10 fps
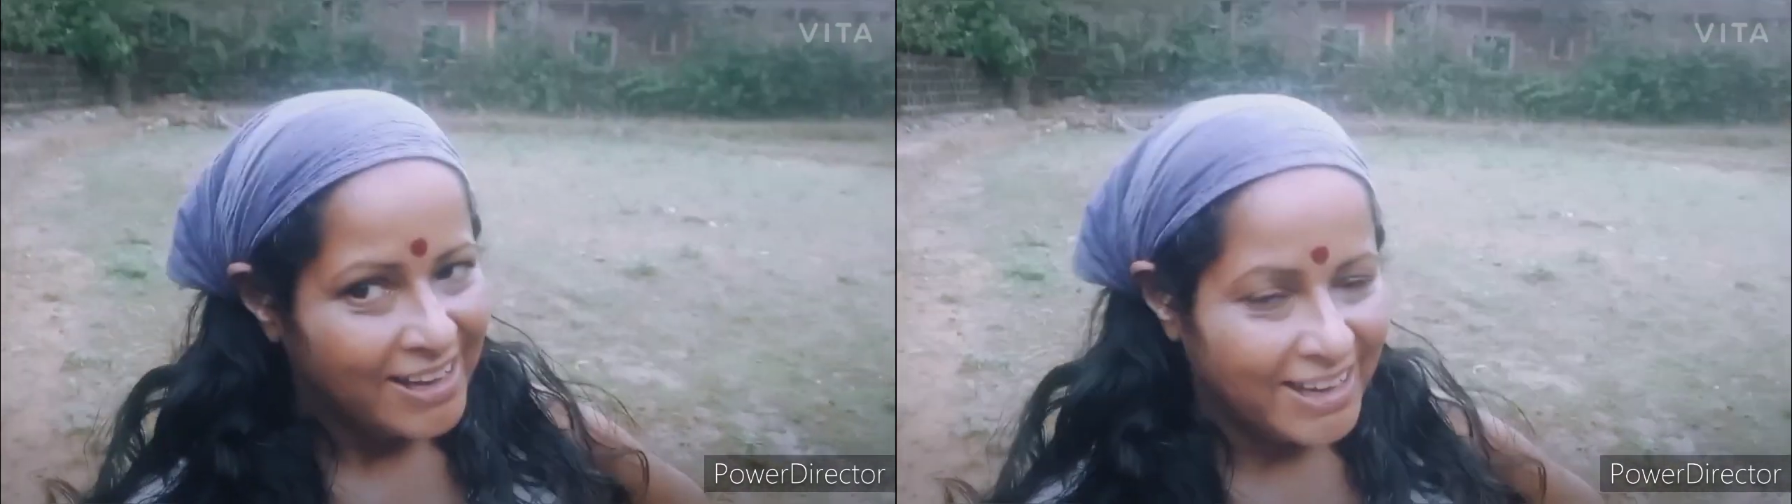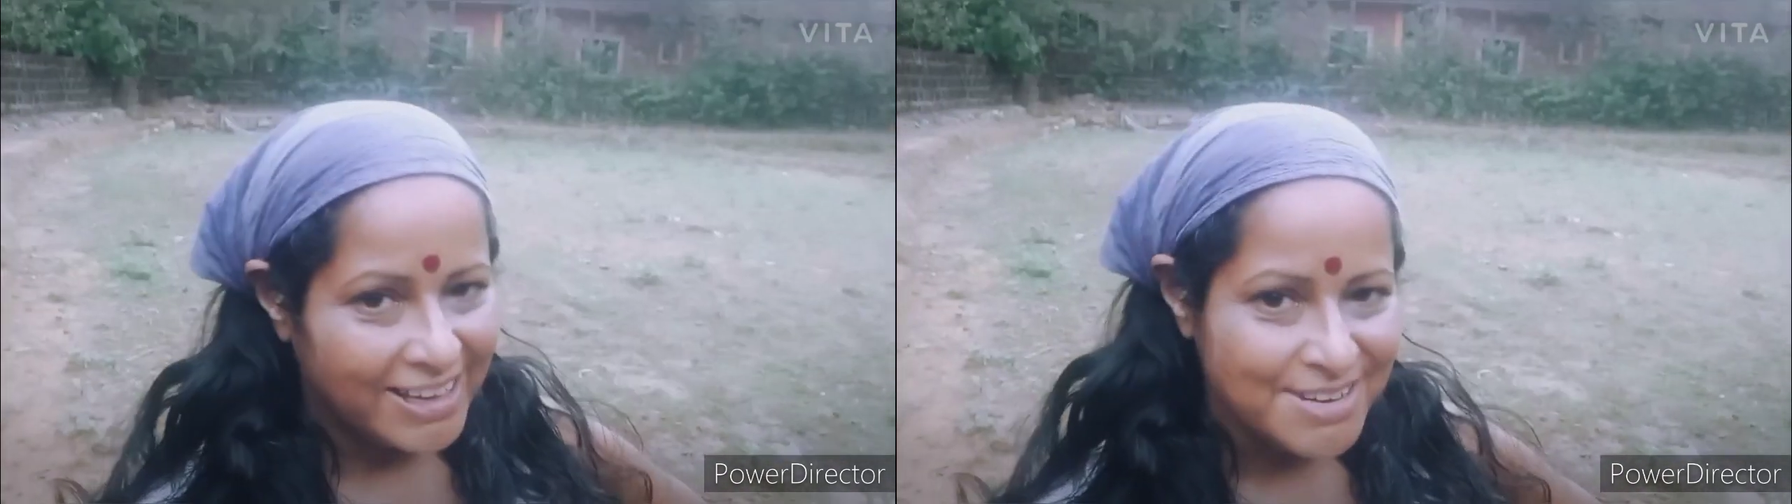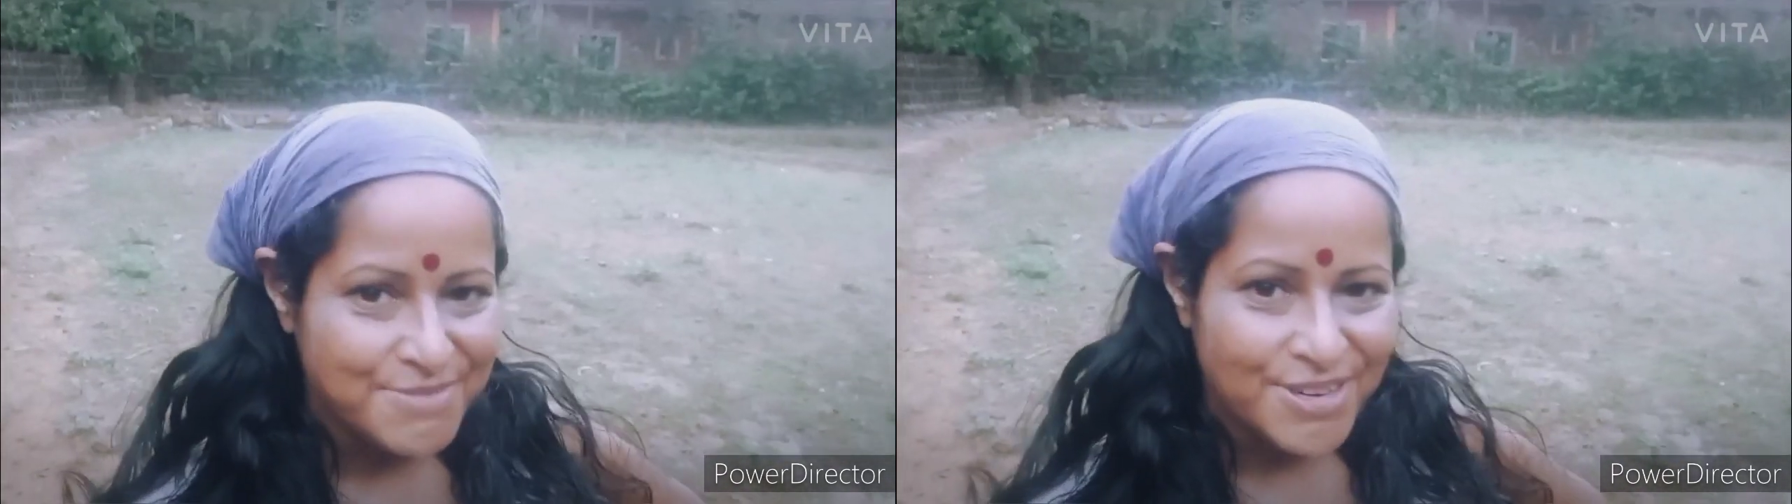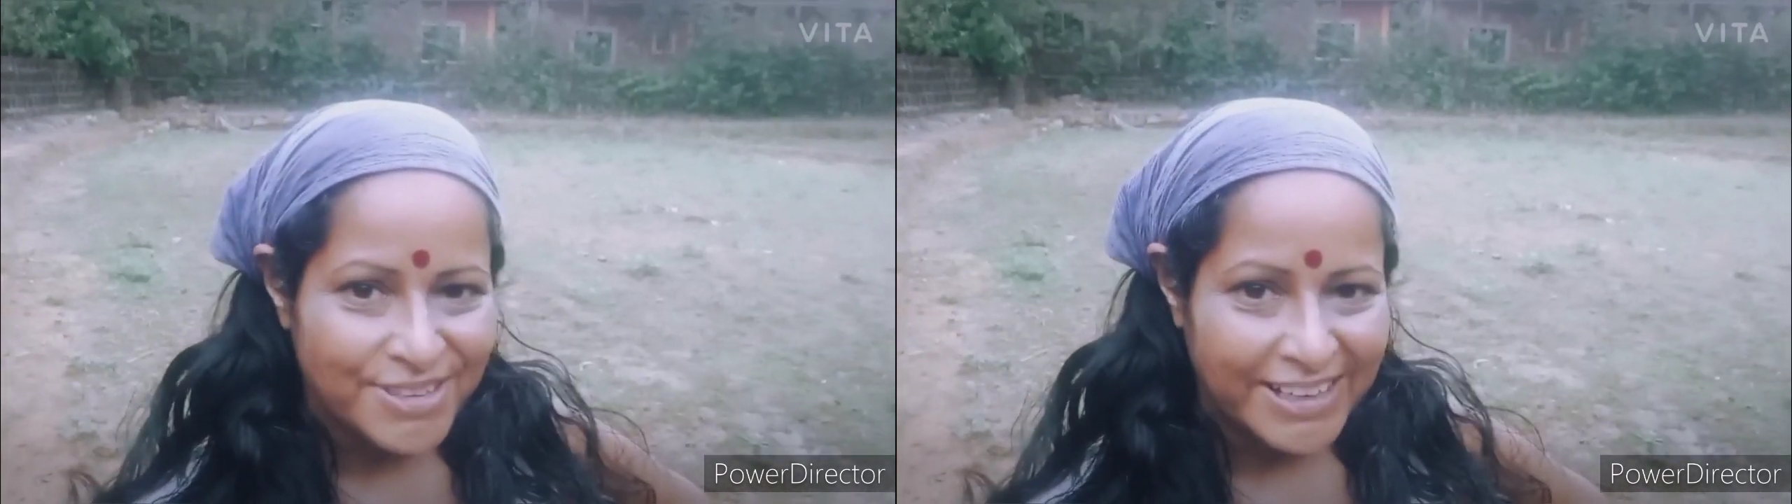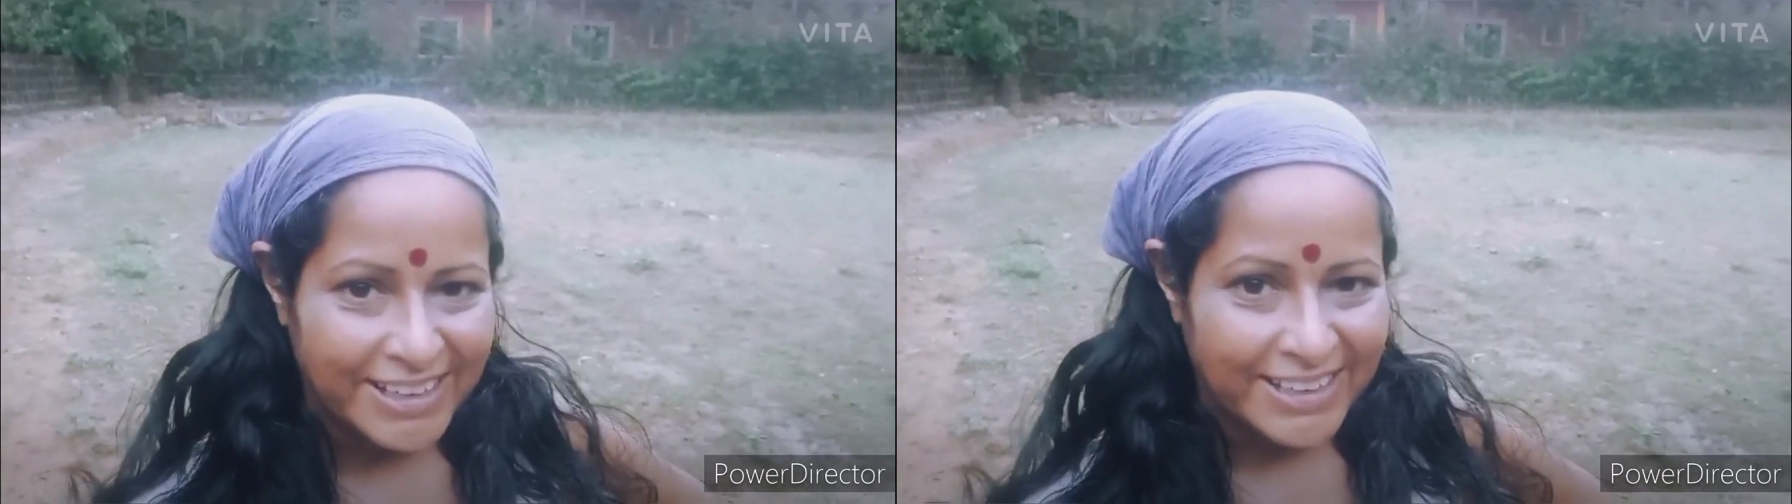Early
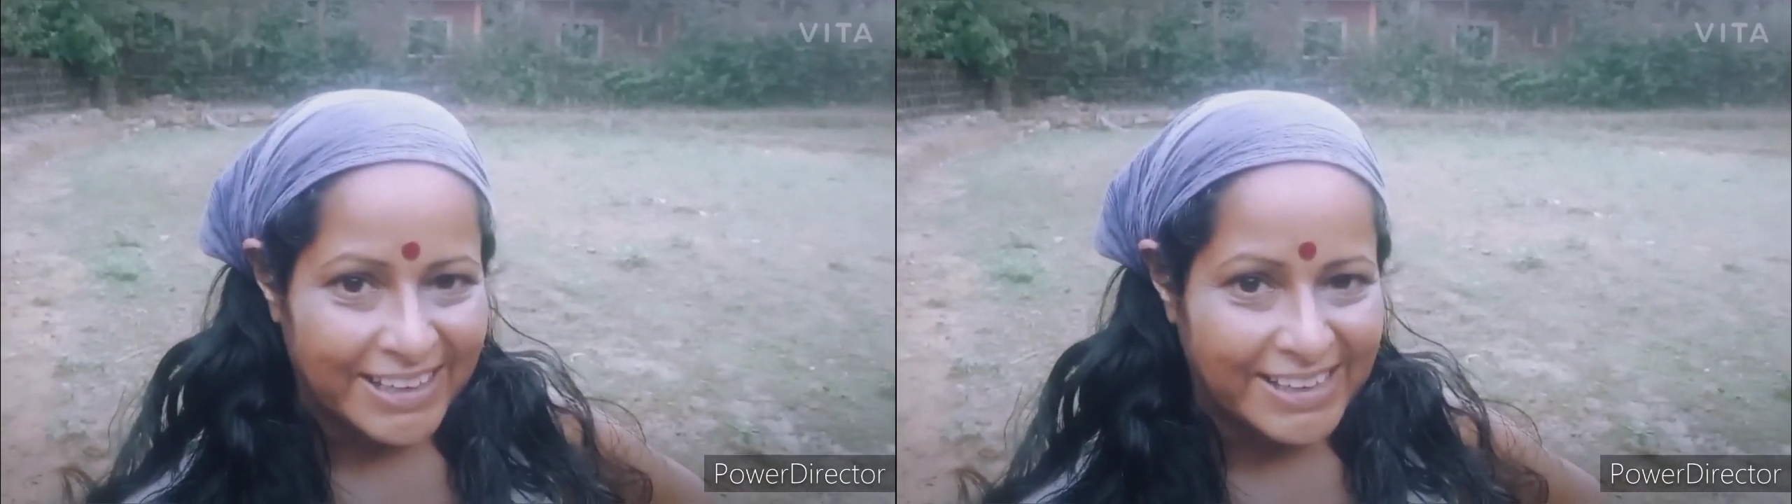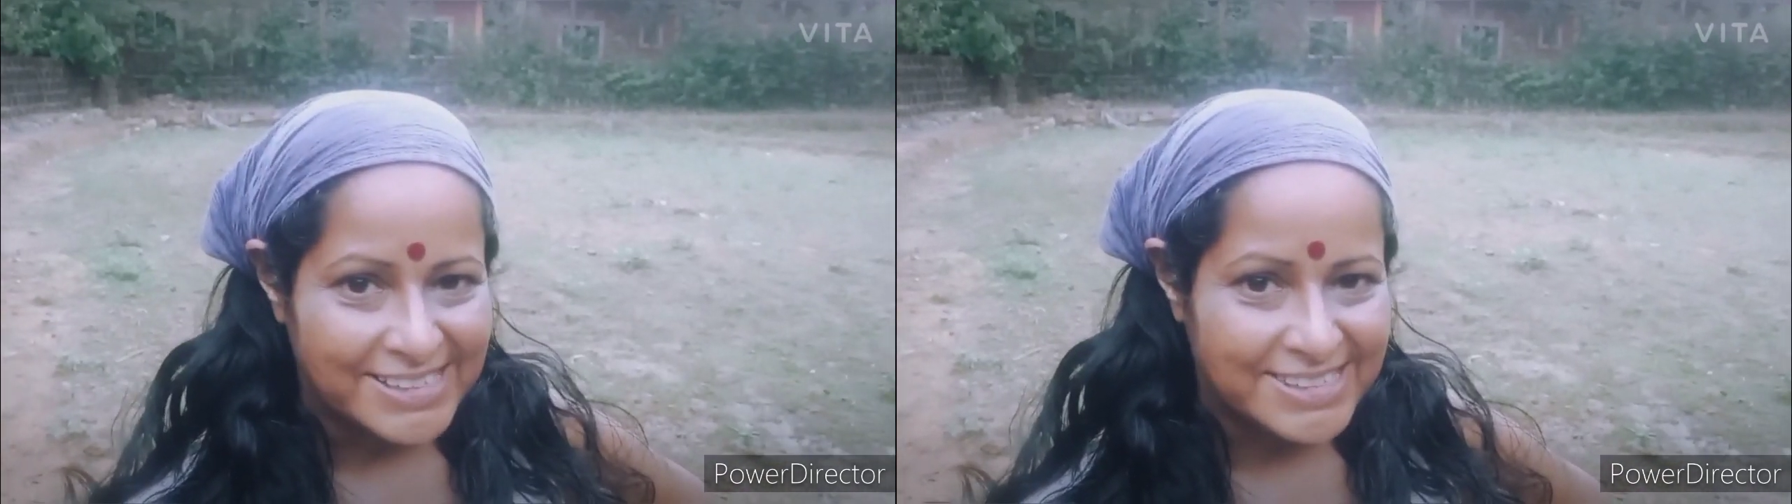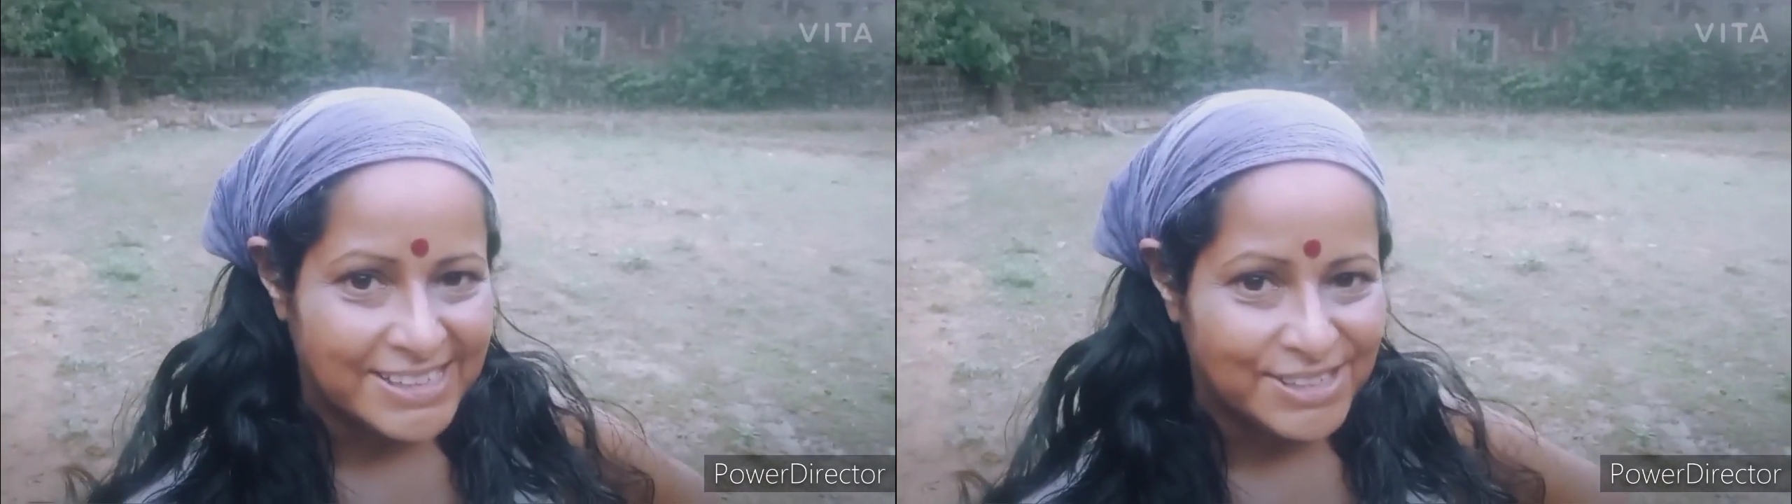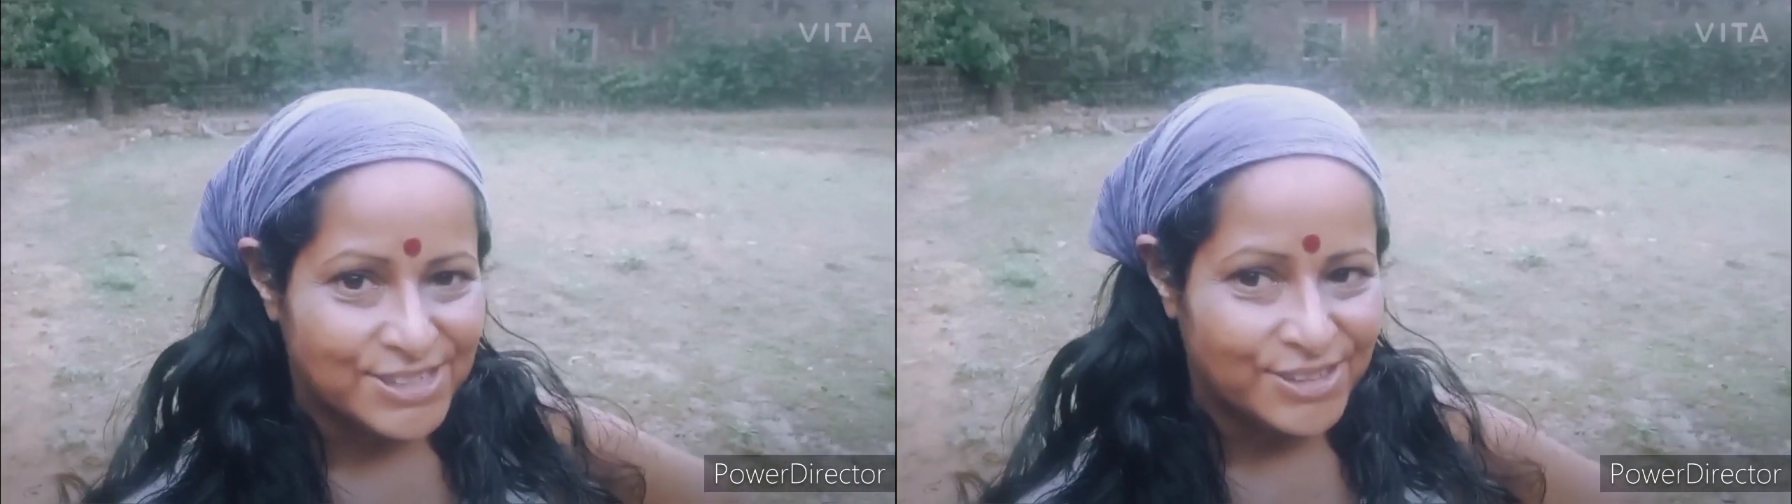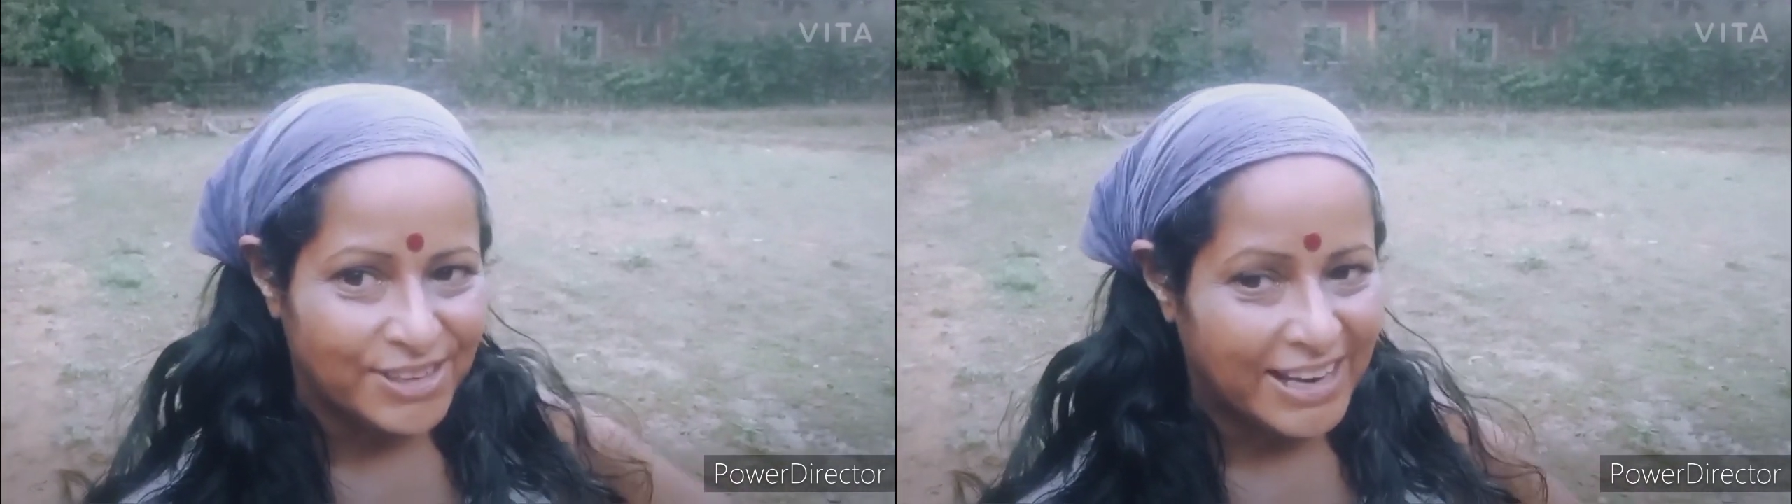morning, it's still sort of